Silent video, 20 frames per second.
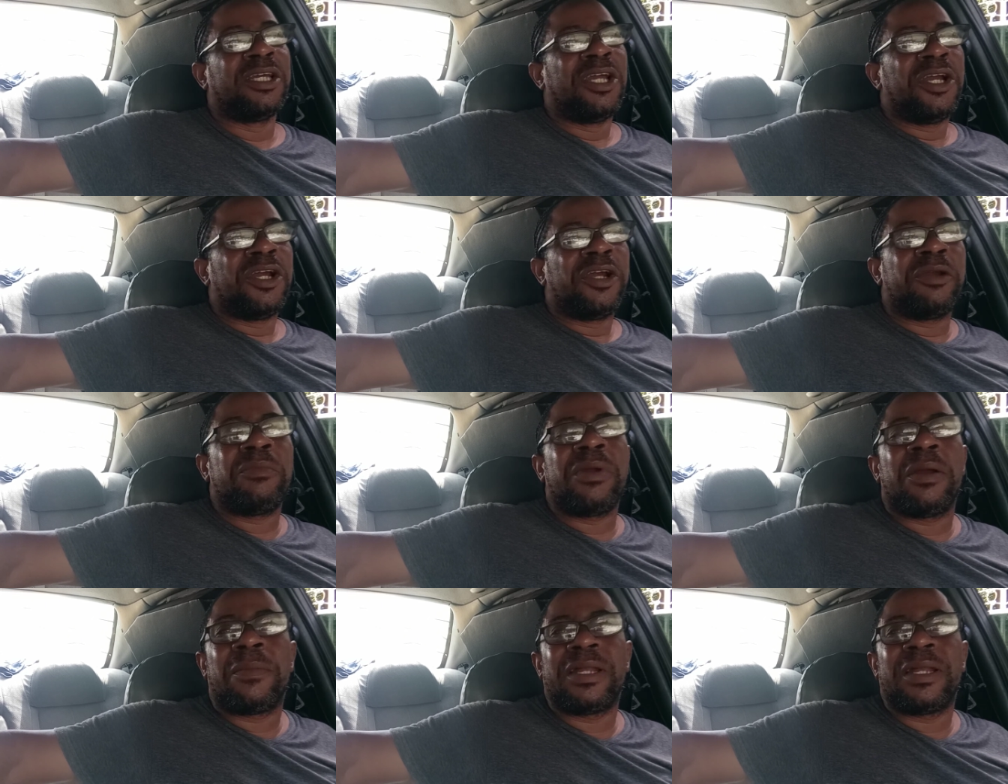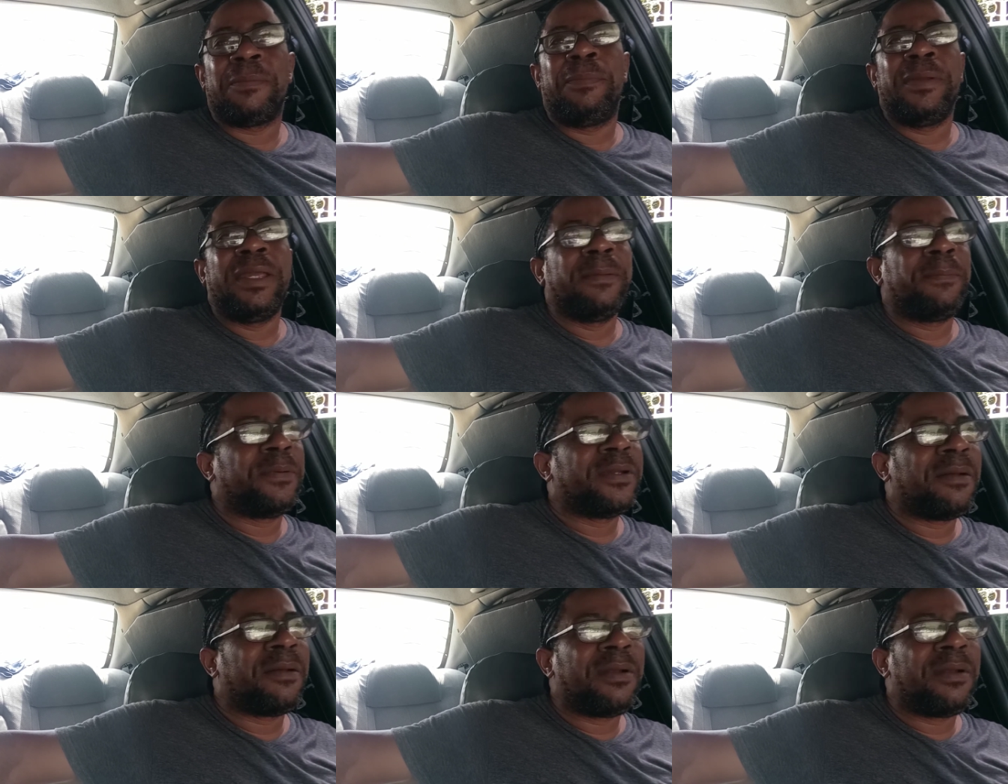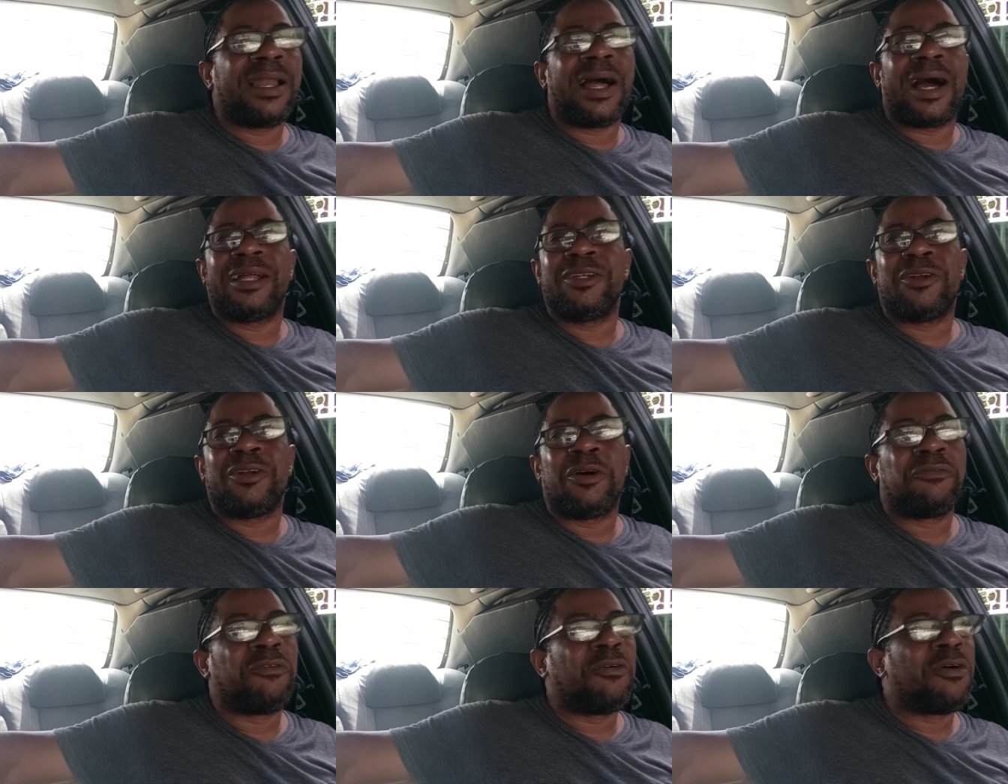Remember the people them locked
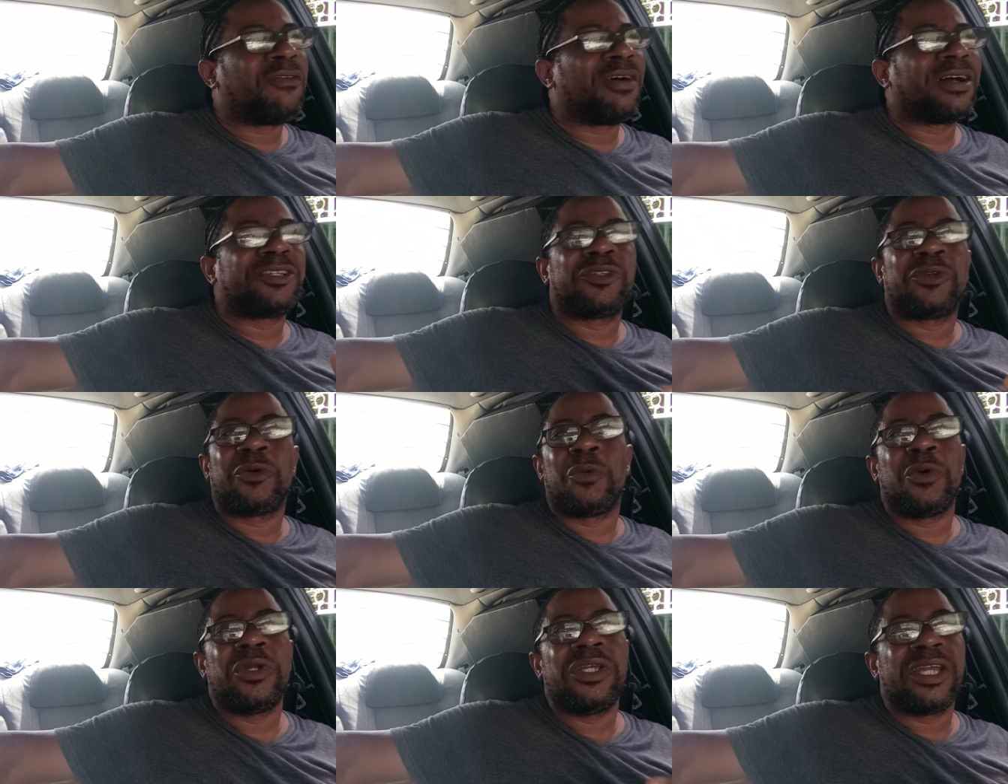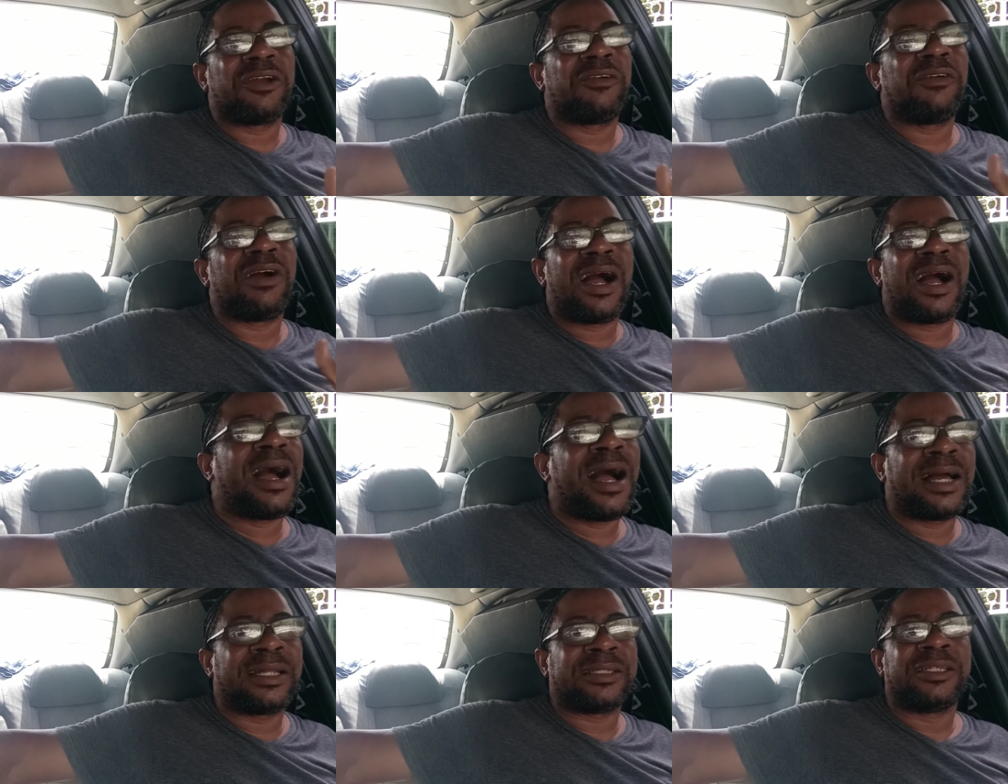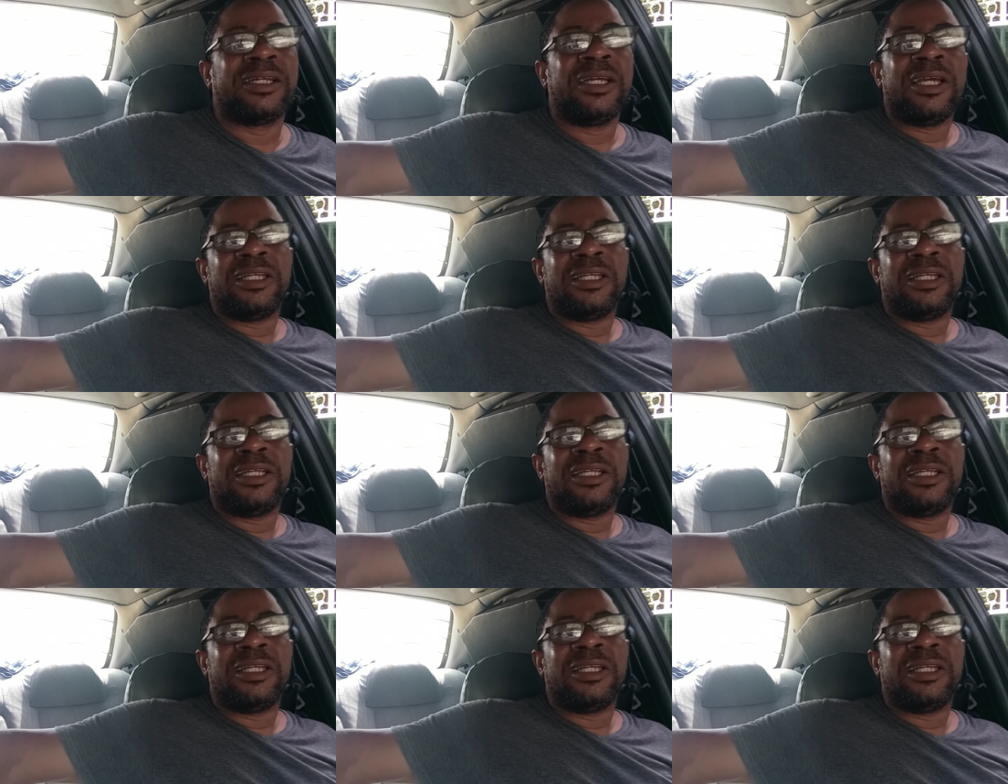down for over 2 years and add.